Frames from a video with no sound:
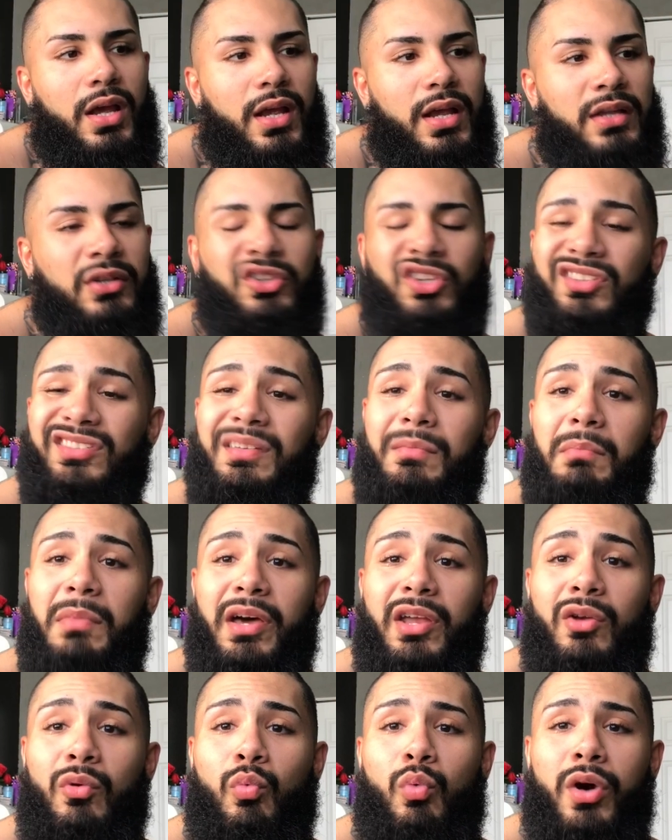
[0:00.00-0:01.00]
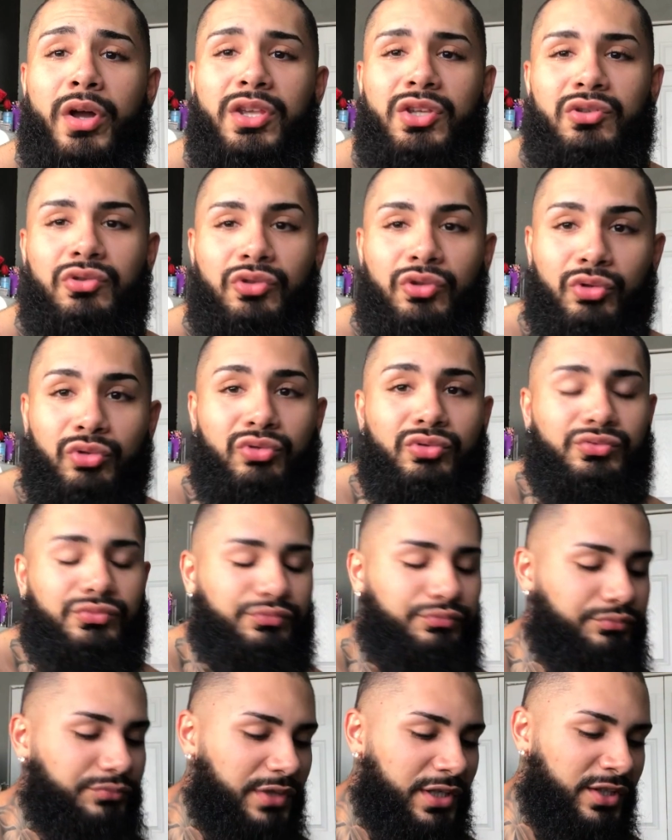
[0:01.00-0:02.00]
It doesn't matter what you do
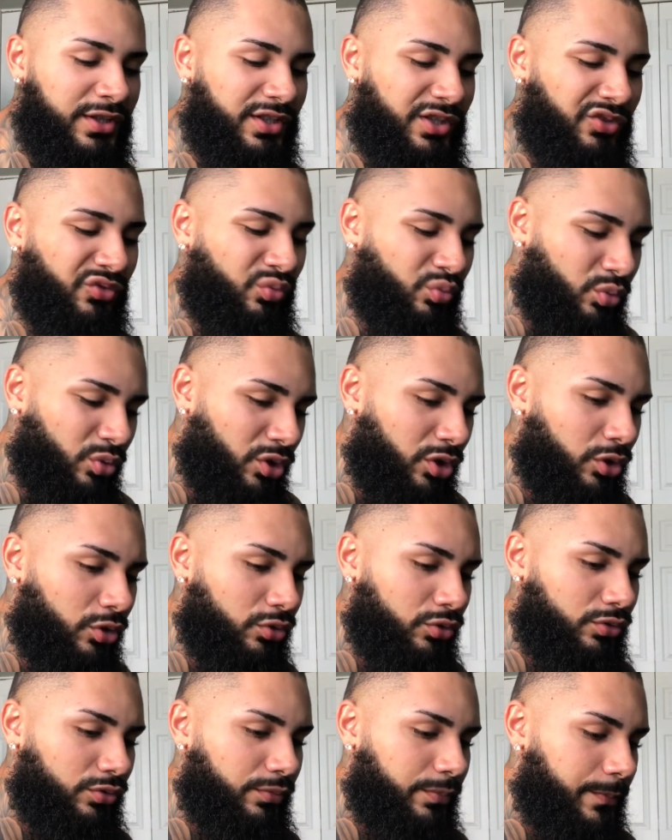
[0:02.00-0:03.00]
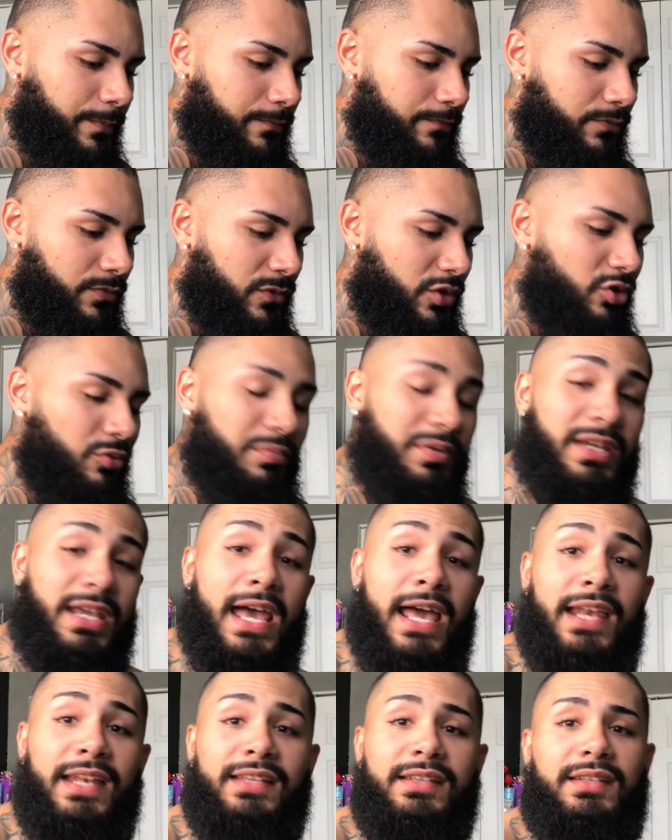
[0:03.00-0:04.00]
in this world. It could be
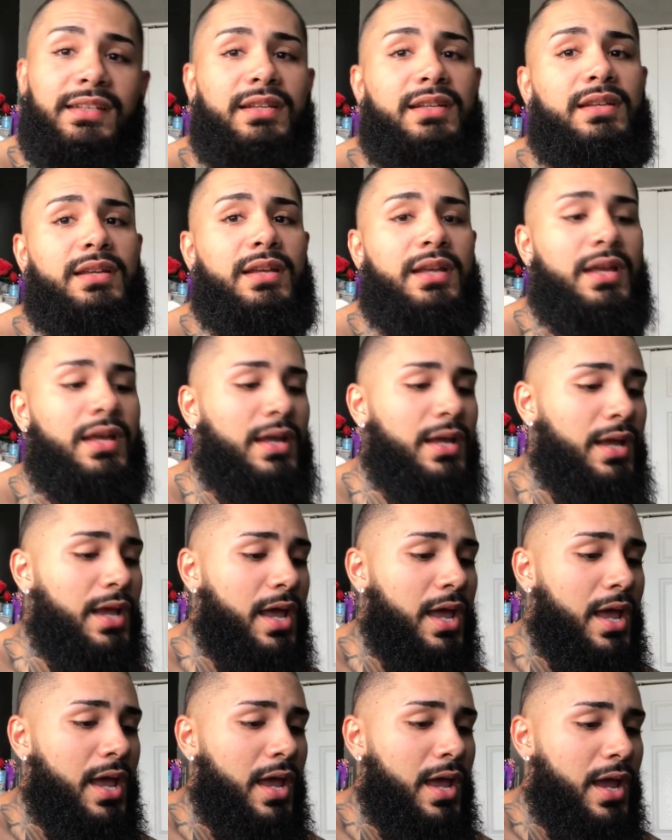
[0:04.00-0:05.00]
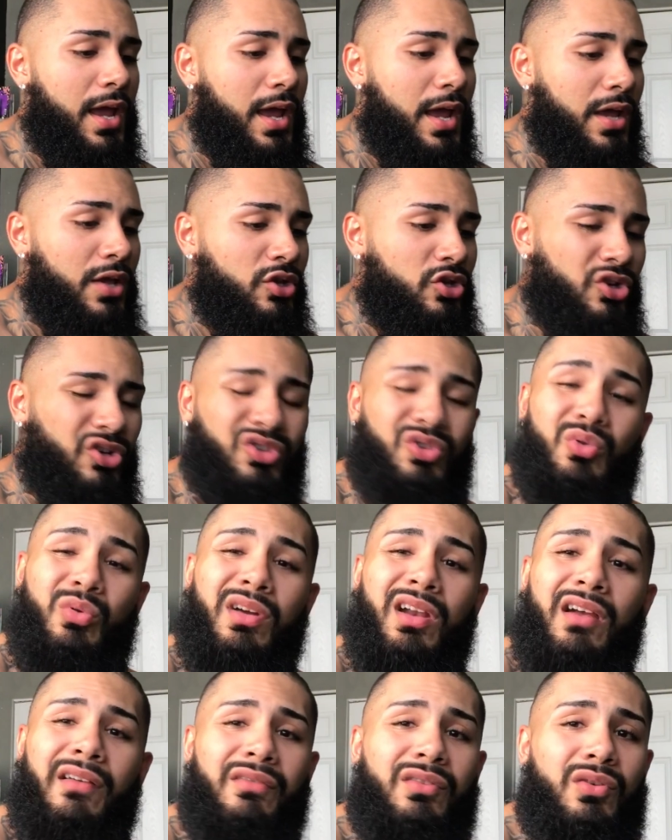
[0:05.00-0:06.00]
anything. You can do
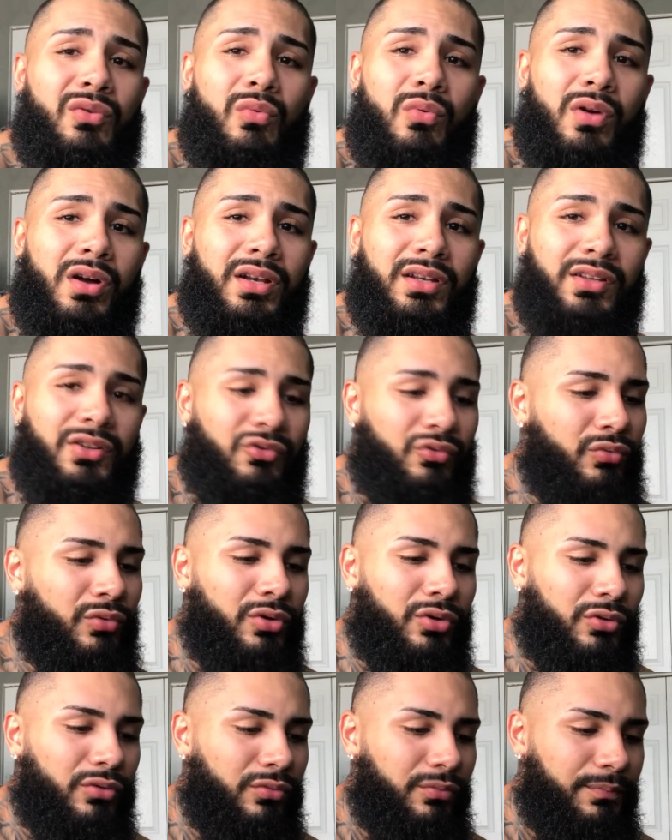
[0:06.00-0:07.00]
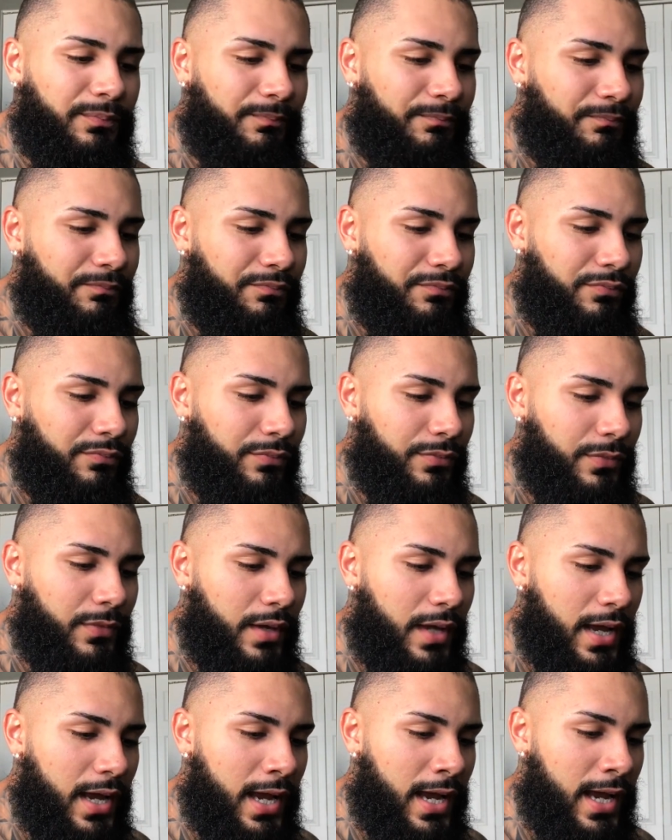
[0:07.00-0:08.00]
whatever you want in this world.
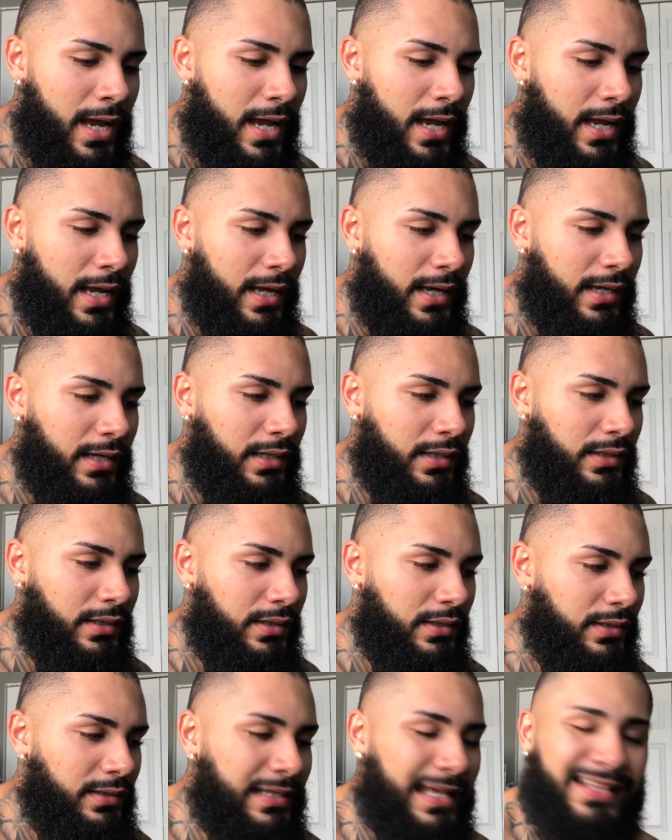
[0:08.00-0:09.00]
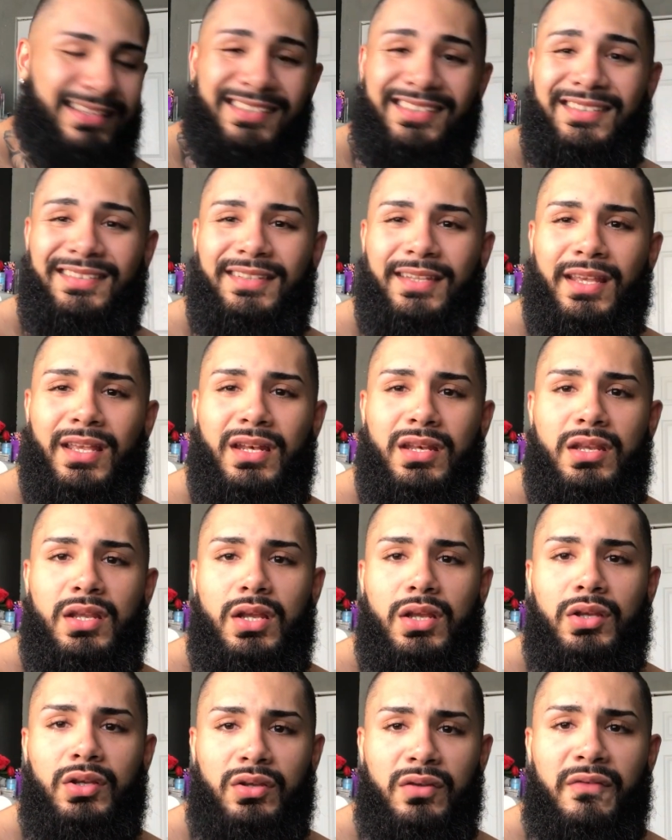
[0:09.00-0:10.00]
And that's a sin.
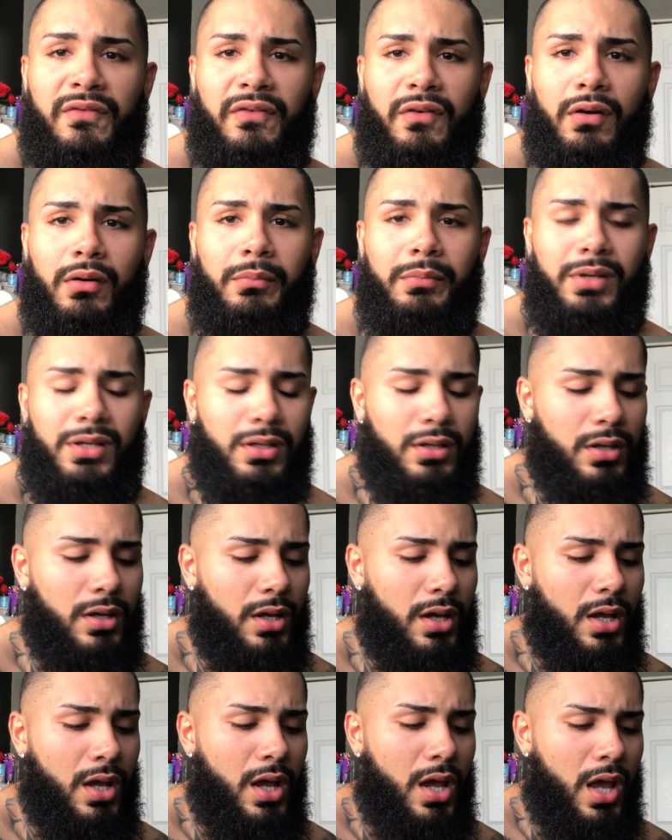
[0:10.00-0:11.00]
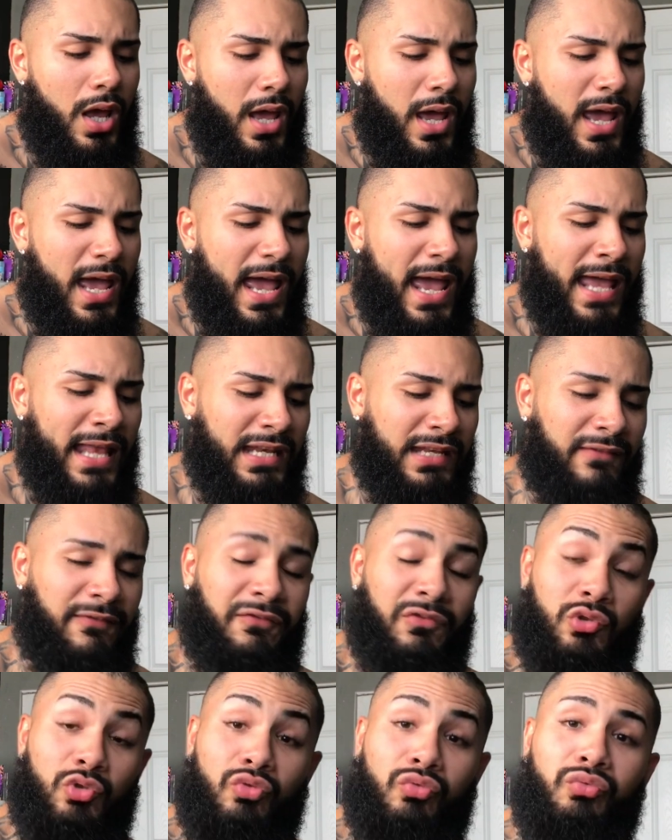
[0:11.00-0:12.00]
You feel me? And if
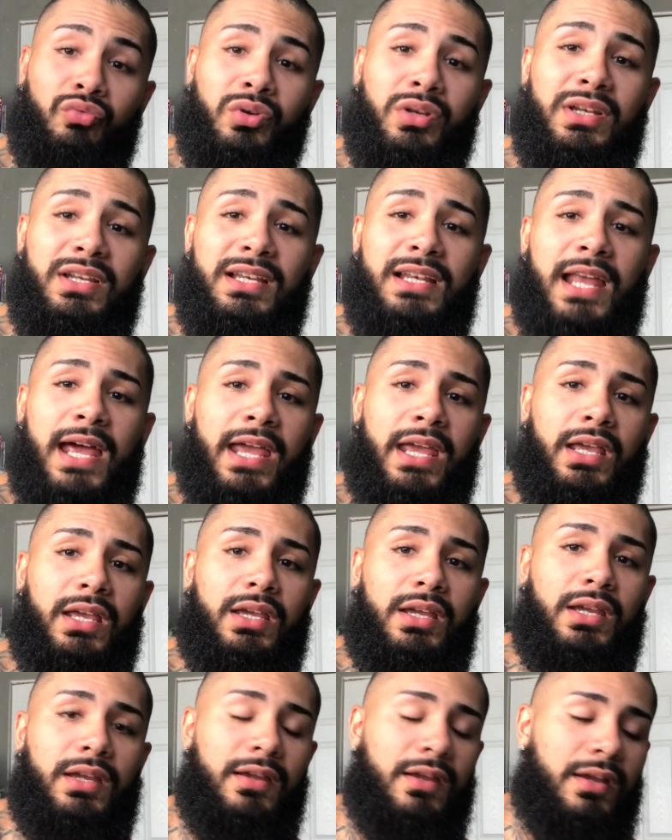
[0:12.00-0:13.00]
you really, like,